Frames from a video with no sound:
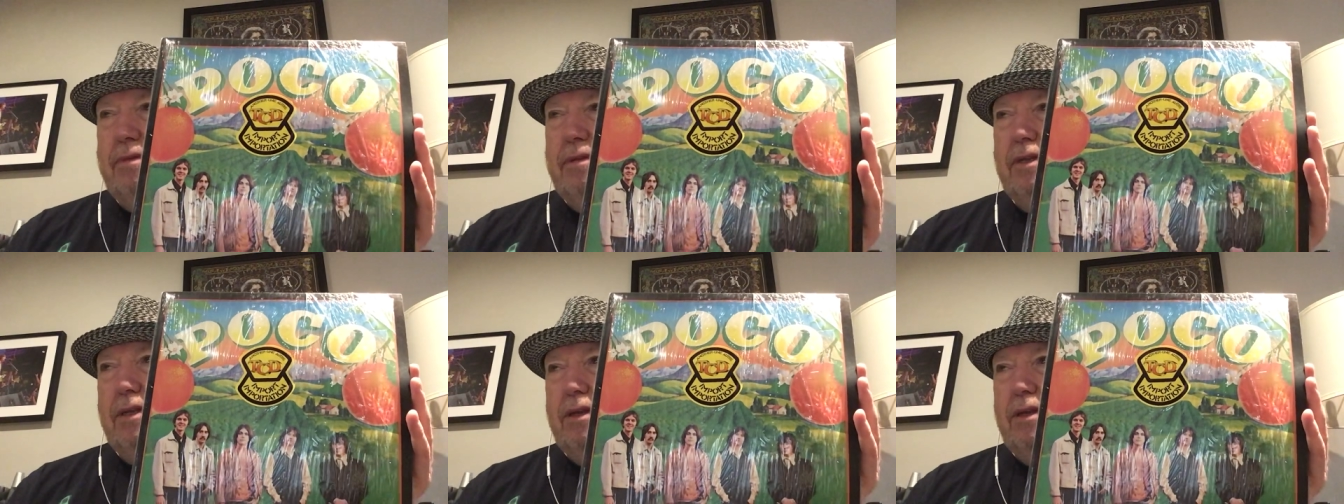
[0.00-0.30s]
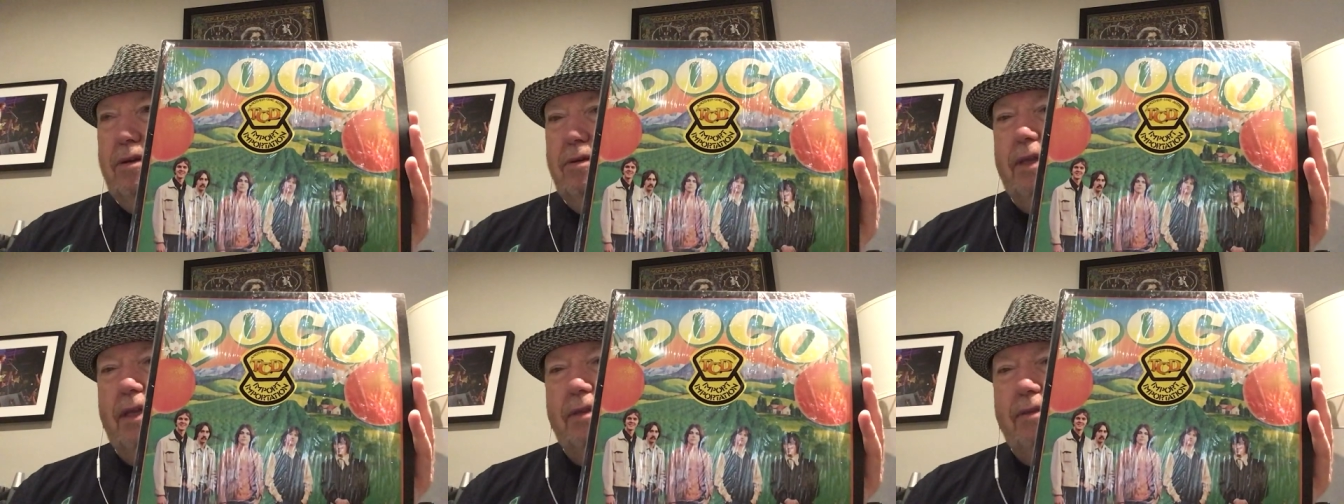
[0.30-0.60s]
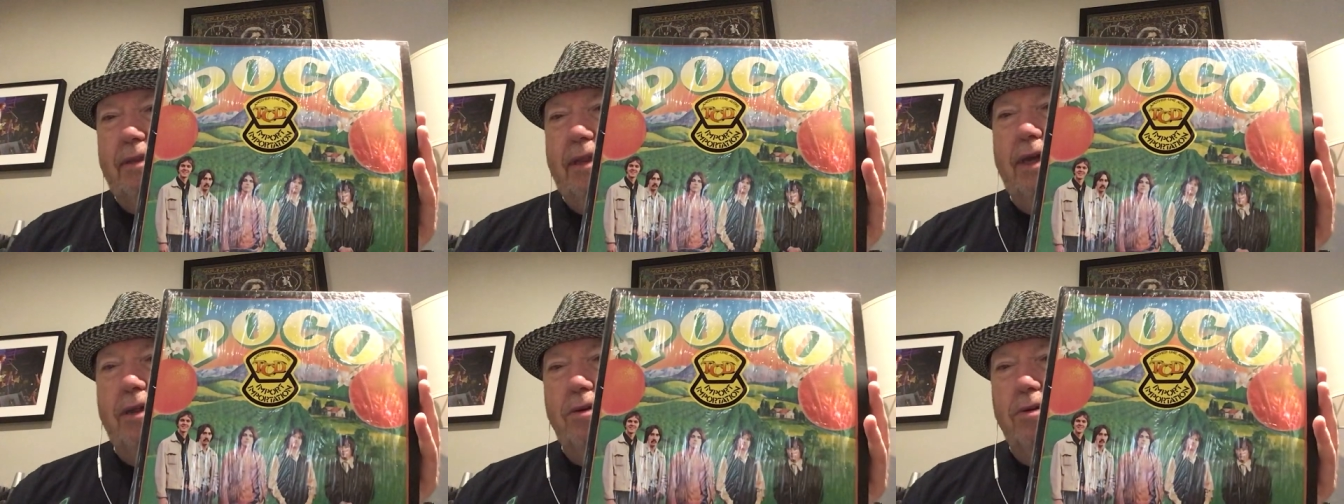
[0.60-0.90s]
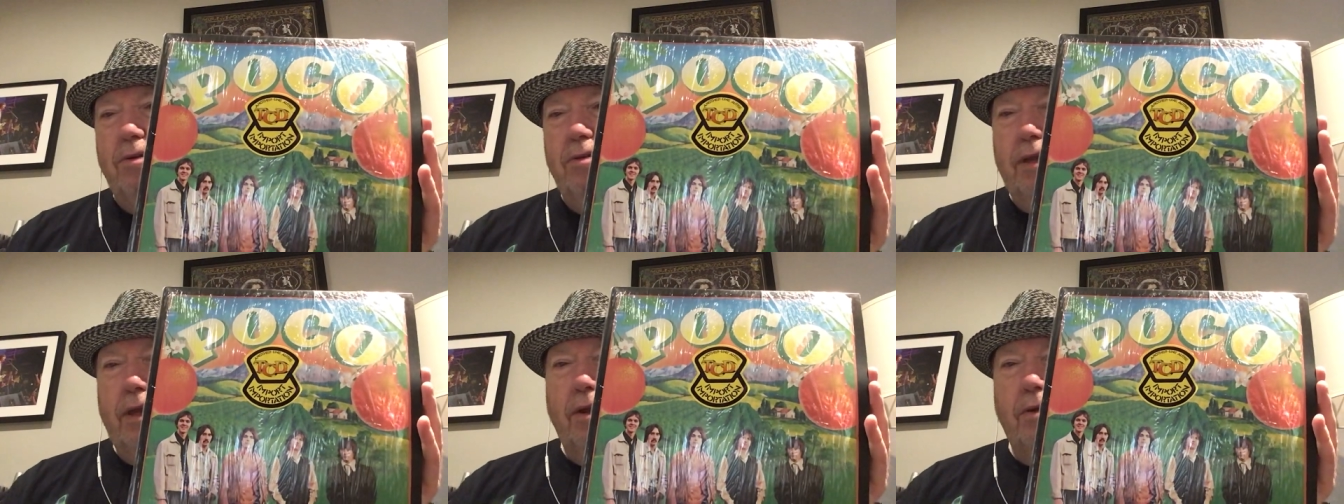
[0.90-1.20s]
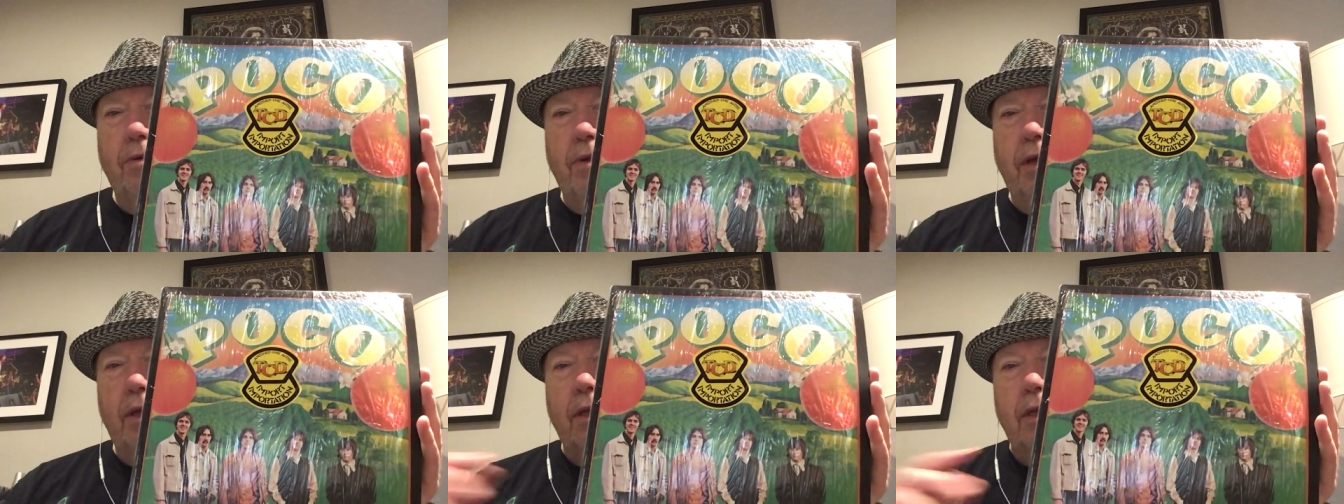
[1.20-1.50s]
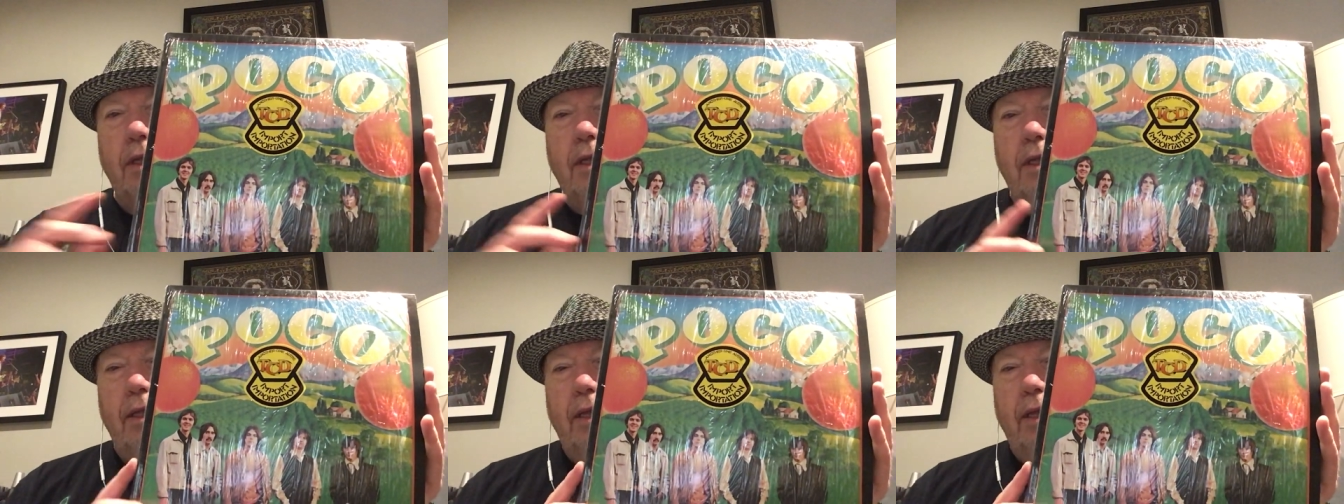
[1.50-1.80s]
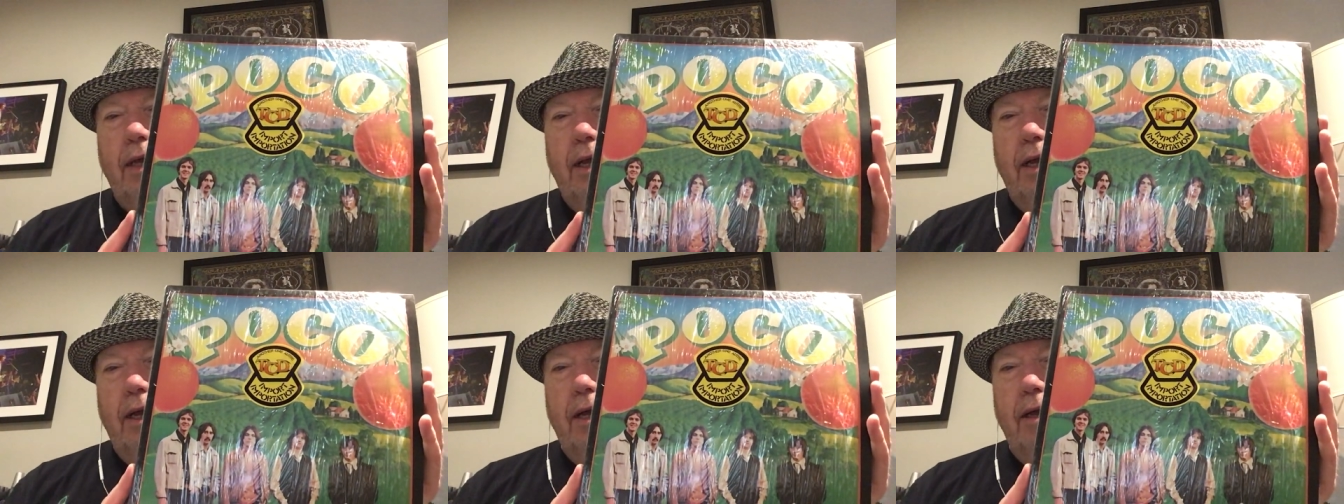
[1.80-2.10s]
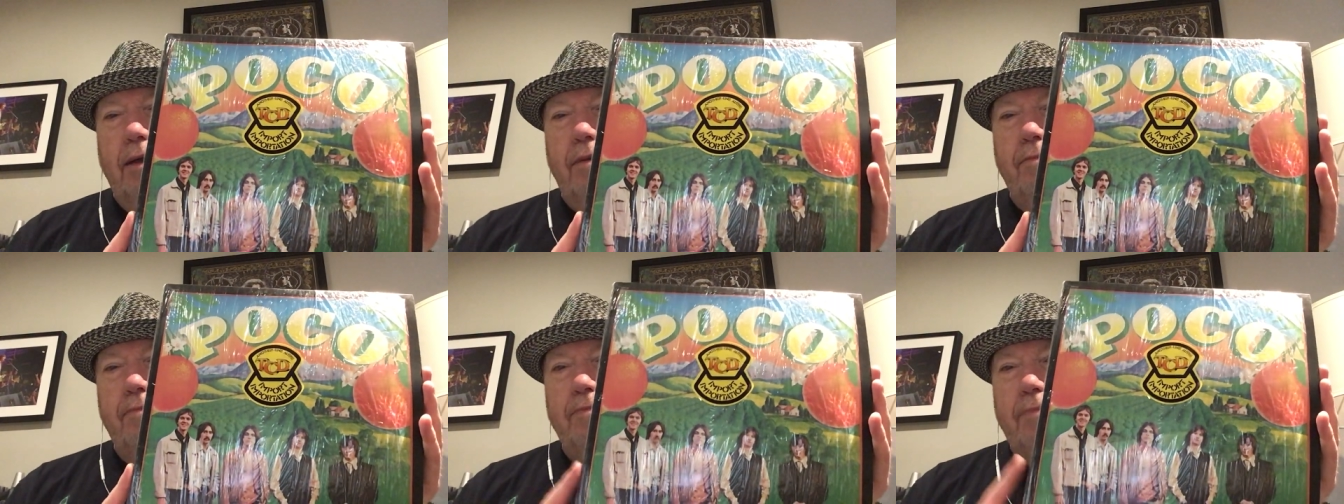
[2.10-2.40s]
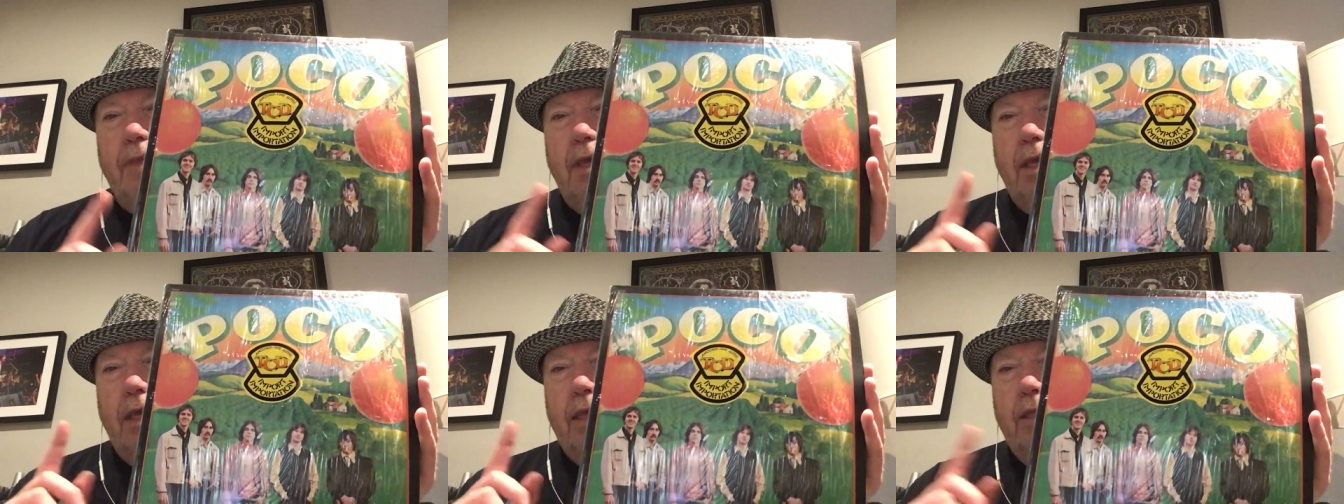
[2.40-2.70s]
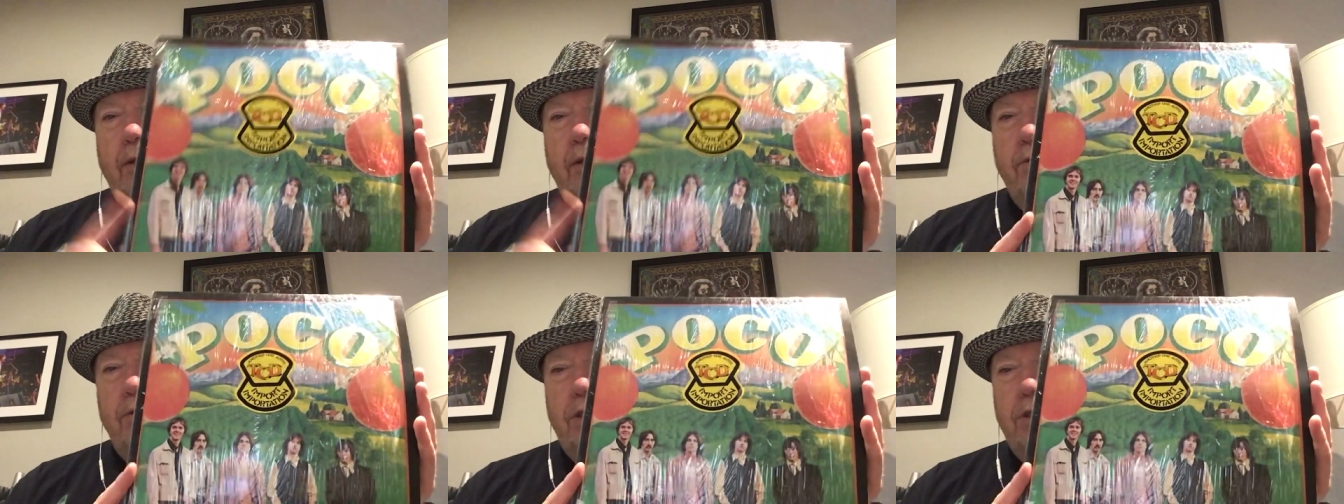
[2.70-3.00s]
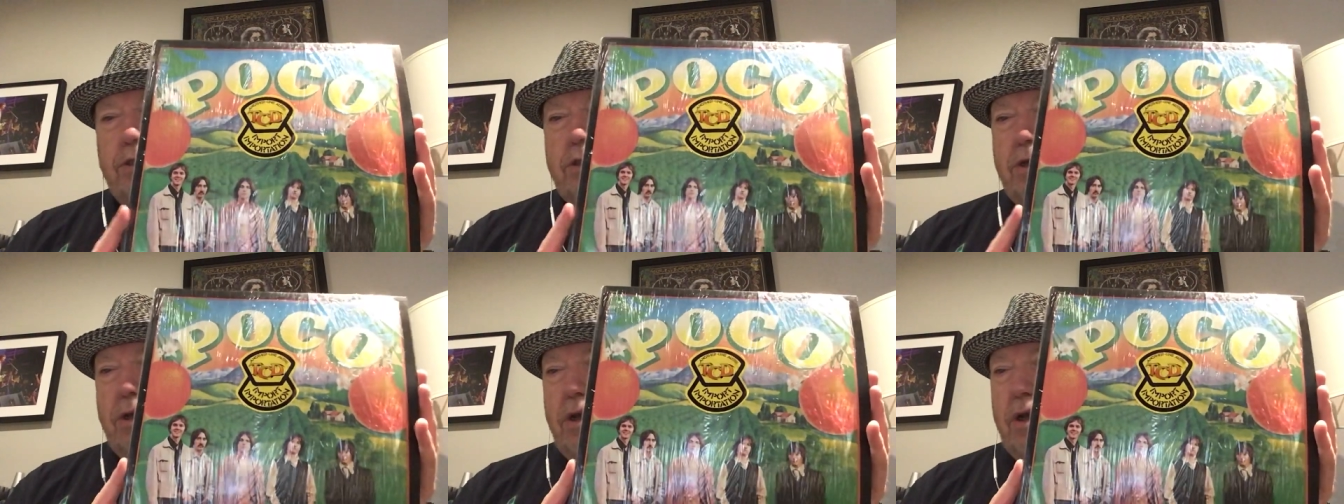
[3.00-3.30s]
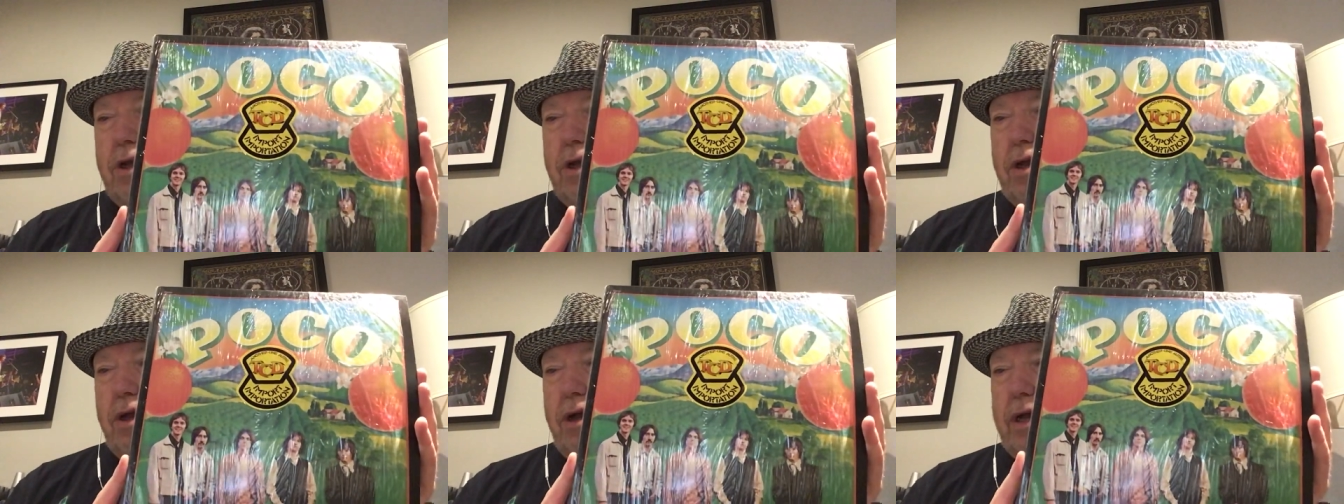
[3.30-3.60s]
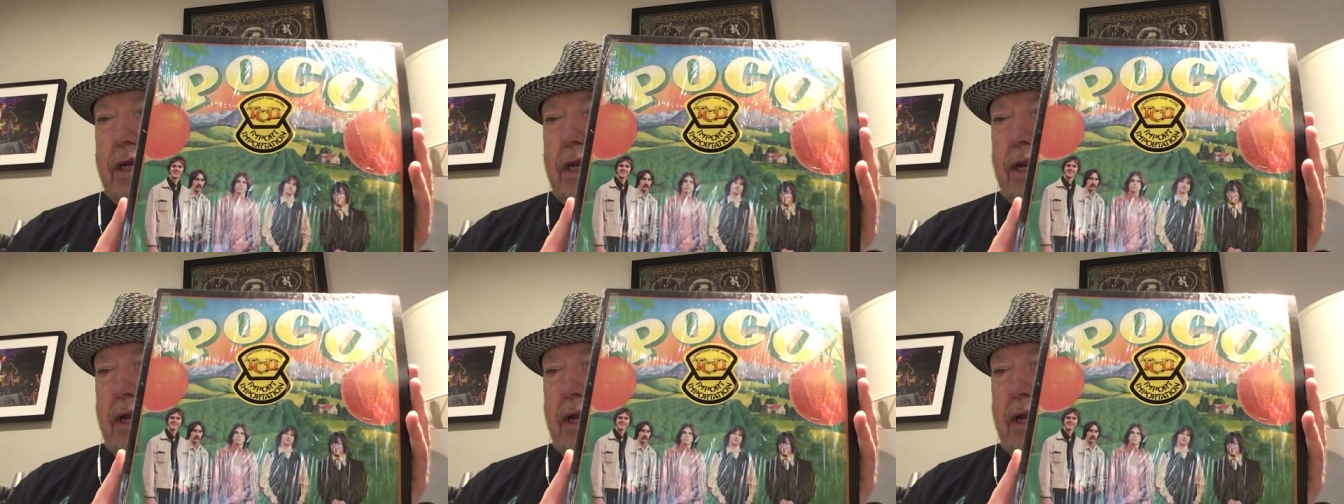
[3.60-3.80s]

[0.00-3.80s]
you know that that whole era. Um, there's a song on